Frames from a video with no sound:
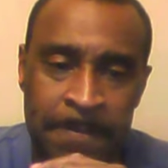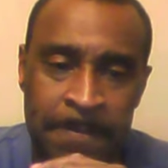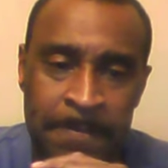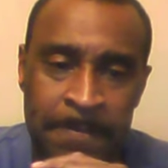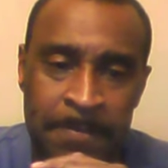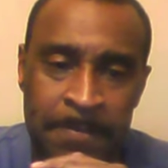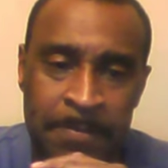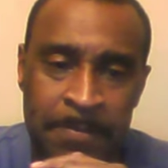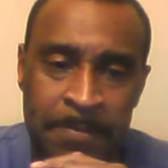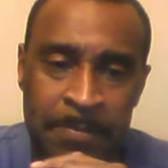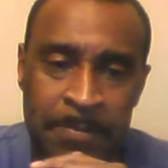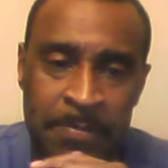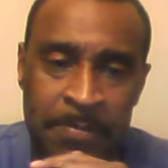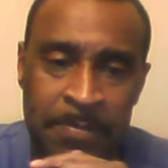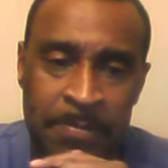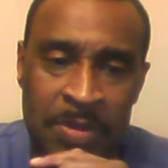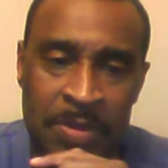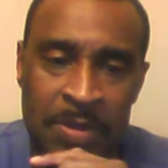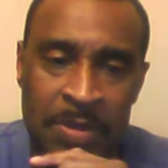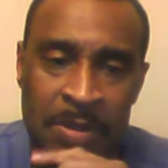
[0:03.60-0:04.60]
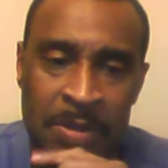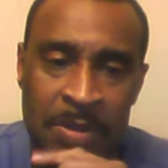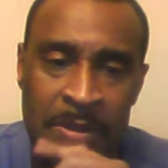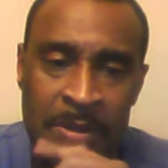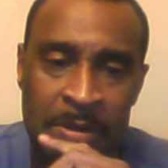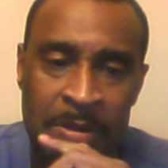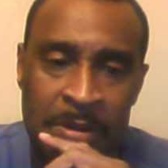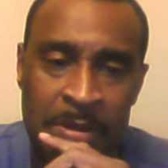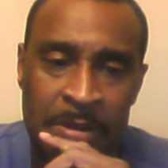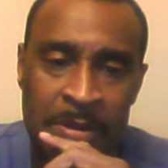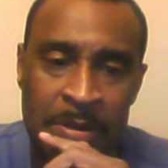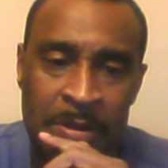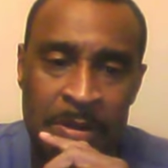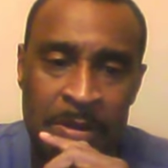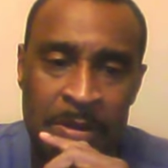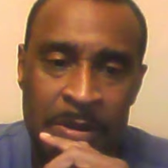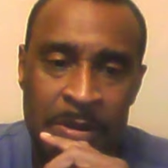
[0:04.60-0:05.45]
No one is speaking in this clip.